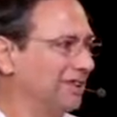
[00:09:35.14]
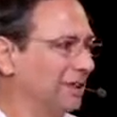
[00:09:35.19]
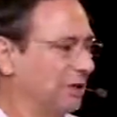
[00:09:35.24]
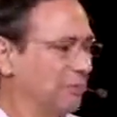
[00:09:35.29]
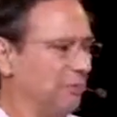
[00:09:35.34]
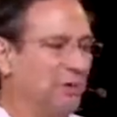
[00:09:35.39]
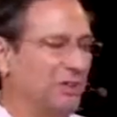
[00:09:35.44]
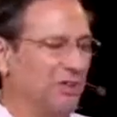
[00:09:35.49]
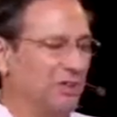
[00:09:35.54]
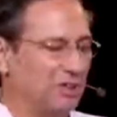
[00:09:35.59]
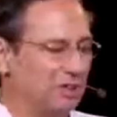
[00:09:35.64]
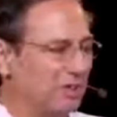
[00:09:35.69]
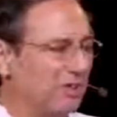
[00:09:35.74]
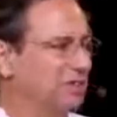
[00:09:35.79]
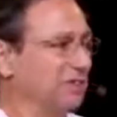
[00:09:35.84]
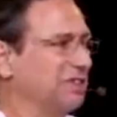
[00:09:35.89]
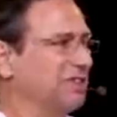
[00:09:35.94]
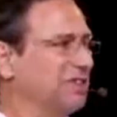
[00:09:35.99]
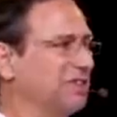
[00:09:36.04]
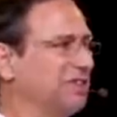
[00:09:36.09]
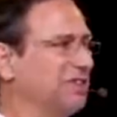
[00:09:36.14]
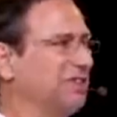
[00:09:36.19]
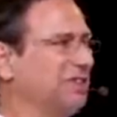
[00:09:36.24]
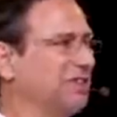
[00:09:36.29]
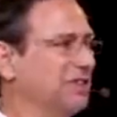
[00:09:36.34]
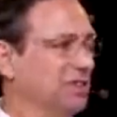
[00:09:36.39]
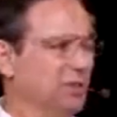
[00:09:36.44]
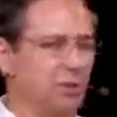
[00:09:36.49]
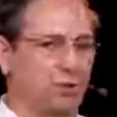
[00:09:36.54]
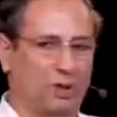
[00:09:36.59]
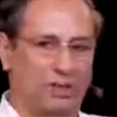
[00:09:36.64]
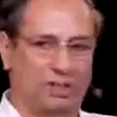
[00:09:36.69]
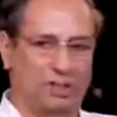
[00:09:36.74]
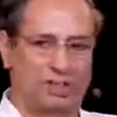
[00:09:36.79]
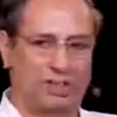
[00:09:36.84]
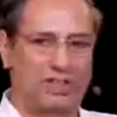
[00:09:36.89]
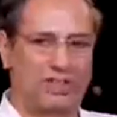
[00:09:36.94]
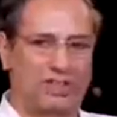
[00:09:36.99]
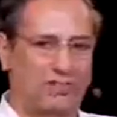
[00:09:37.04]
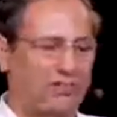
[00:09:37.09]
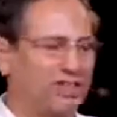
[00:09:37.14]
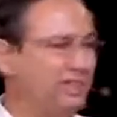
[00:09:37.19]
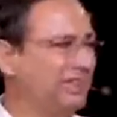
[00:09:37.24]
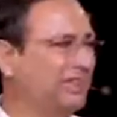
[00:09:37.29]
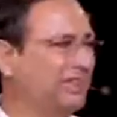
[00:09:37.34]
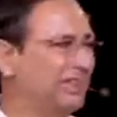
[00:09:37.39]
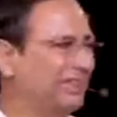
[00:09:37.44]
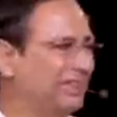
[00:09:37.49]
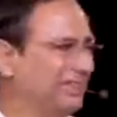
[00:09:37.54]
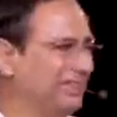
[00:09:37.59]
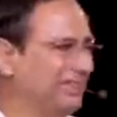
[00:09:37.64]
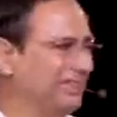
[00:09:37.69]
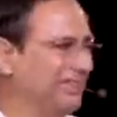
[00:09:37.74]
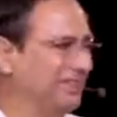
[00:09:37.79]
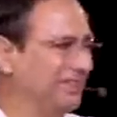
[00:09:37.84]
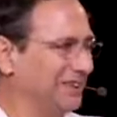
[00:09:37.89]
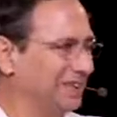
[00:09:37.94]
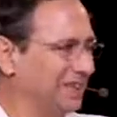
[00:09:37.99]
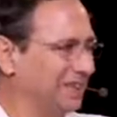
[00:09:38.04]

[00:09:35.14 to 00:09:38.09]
But the industry needs to understand that and to